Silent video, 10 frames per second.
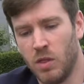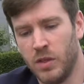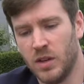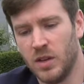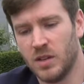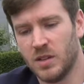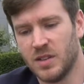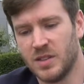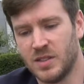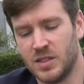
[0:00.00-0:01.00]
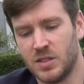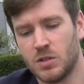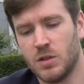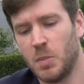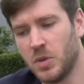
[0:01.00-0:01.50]
the
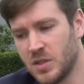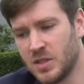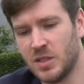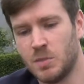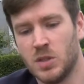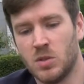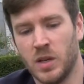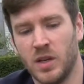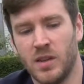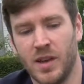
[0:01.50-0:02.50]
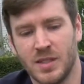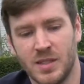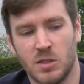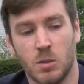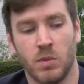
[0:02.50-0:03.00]
discrepancies between the
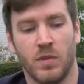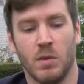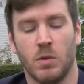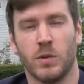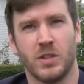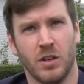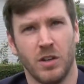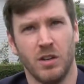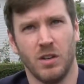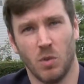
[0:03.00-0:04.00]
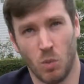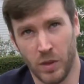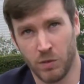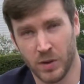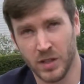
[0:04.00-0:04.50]
assets that provide me a return
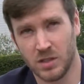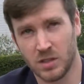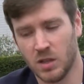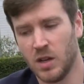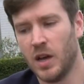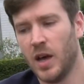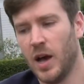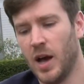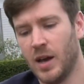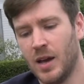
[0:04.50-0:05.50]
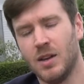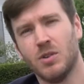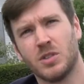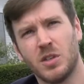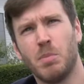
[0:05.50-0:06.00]
with risk, and I
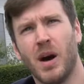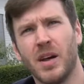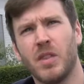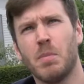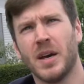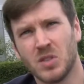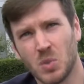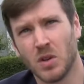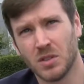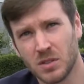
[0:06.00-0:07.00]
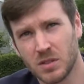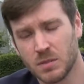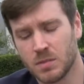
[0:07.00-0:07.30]
look to buy the best ones.